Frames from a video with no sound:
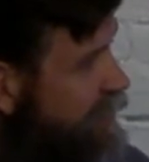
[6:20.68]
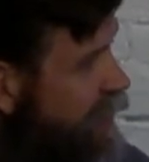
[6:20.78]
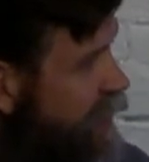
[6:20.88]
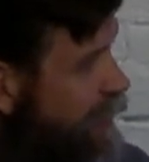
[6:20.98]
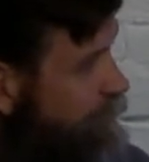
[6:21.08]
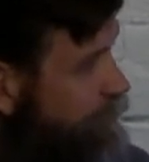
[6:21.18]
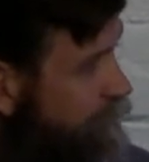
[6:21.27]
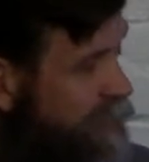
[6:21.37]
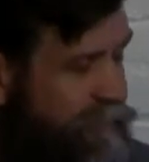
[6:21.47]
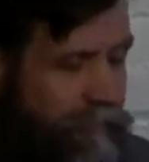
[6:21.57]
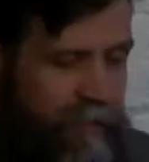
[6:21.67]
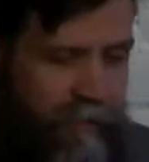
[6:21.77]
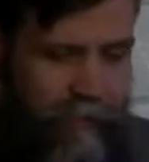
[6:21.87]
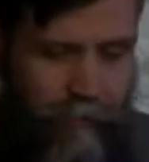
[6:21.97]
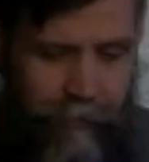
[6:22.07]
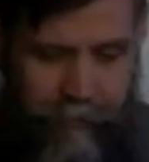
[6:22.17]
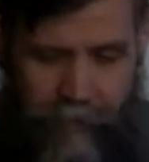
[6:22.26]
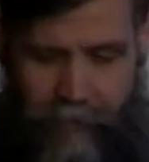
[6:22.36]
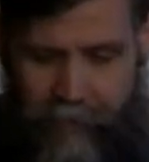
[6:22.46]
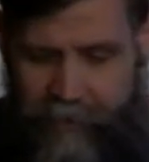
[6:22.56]
the server
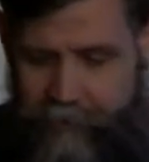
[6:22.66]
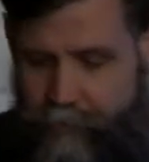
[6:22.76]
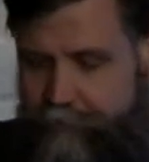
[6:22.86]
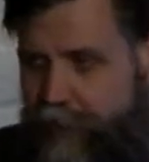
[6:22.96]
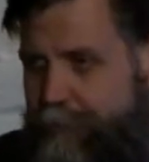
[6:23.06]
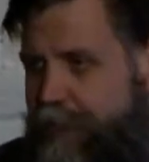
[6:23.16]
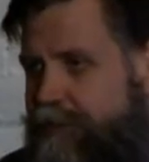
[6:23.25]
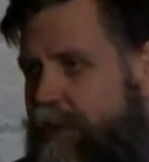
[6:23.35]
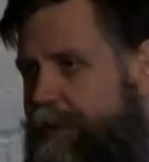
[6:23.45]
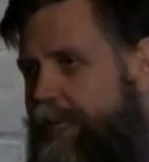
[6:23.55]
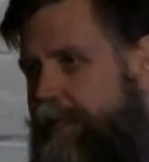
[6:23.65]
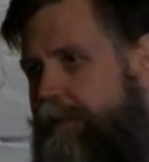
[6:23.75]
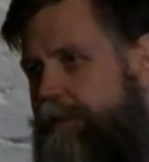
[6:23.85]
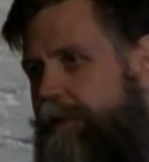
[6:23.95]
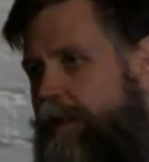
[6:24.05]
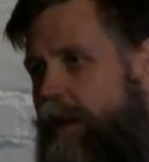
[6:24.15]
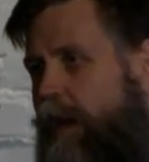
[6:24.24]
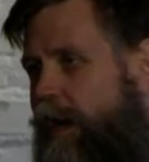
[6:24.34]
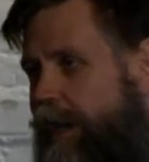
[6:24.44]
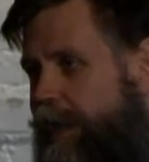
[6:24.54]
saw any sort of IPs coming in,
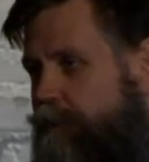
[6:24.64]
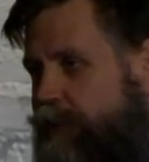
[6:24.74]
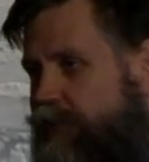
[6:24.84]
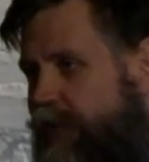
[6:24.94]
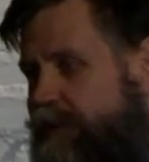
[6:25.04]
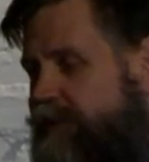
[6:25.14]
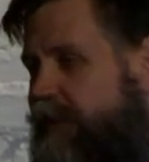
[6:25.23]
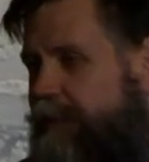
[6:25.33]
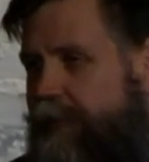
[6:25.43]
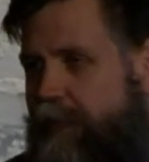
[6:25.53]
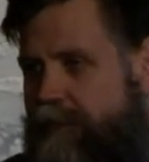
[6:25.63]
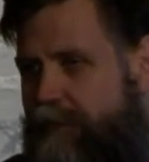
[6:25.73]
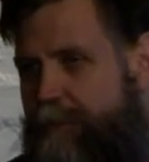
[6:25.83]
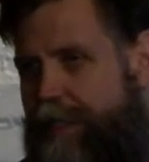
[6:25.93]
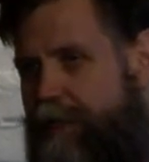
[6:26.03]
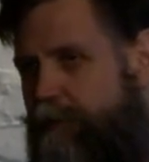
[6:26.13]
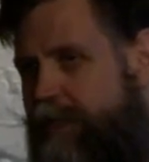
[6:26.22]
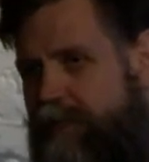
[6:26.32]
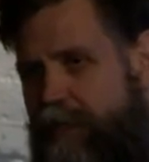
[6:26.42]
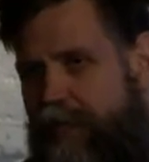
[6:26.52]
it would check to see if it had submitted it
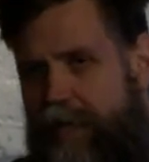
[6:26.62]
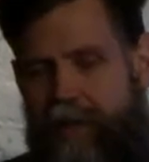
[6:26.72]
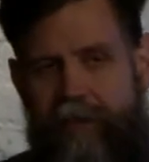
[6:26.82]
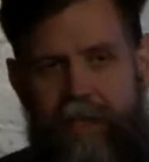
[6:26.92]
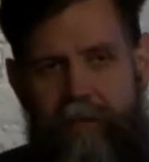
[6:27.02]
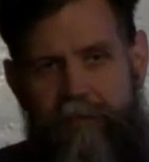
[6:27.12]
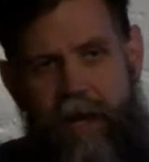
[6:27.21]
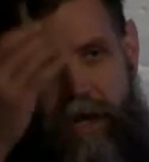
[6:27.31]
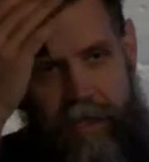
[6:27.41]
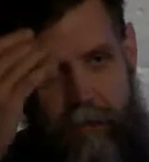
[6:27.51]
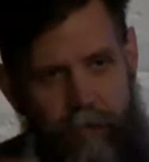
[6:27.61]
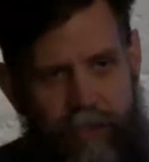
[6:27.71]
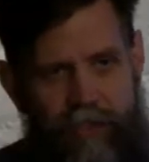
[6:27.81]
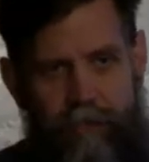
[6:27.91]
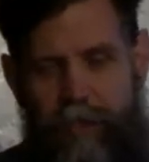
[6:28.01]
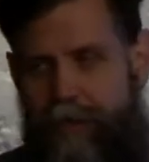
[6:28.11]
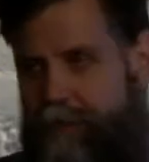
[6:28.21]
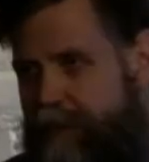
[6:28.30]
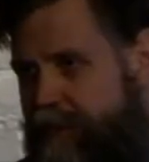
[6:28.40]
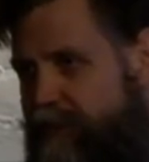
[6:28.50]
recently, and then if not, it would ship it up
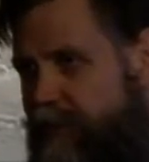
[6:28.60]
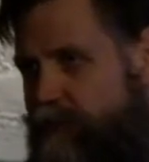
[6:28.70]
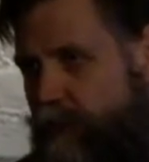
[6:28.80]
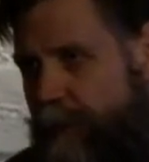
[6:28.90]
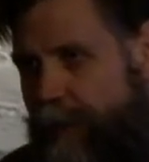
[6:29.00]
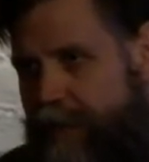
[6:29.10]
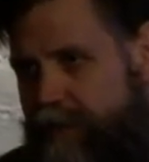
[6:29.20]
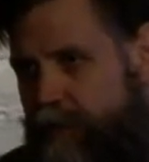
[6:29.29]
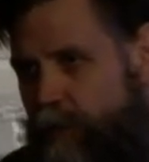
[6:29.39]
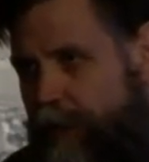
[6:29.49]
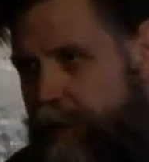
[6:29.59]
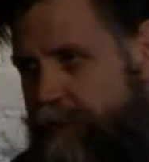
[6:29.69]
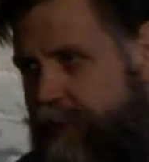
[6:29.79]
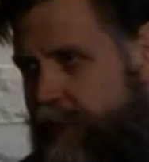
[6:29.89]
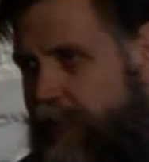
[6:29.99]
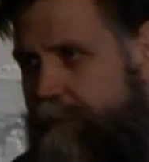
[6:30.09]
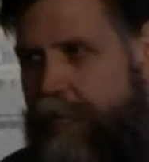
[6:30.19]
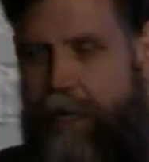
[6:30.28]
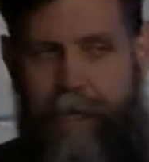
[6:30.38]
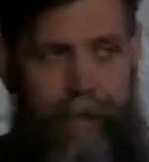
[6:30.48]
to this central repository using the
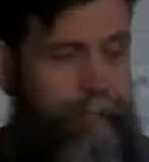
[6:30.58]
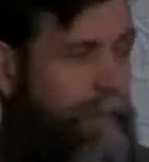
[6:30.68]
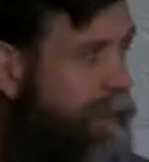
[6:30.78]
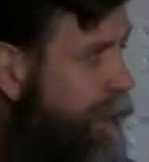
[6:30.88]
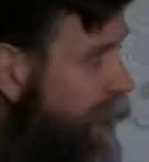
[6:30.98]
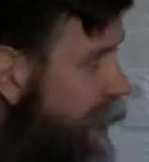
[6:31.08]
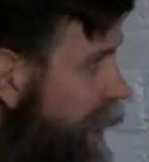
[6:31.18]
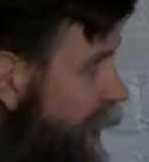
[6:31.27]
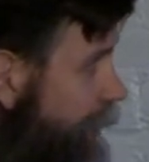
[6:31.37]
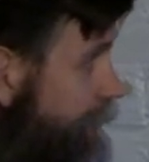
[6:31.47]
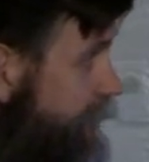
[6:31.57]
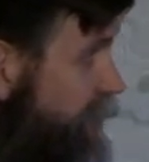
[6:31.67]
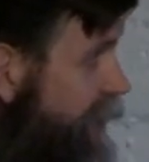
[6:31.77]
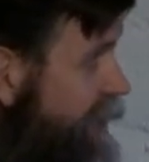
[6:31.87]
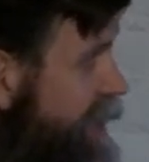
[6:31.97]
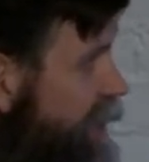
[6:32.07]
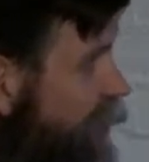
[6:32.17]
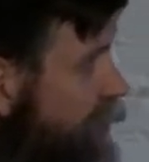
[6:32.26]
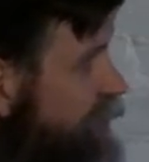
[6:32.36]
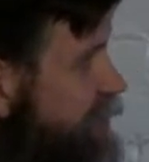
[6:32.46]
API. So that data
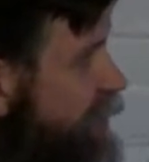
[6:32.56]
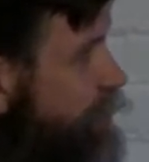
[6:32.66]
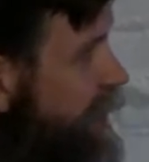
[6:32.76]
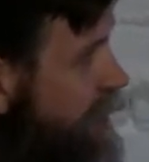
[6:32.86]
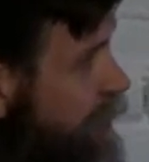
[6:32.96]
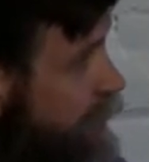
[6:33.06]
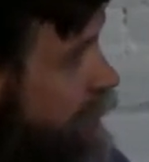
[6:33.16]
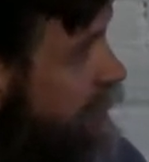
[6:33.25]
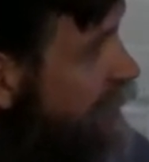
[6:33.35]
all sits up here.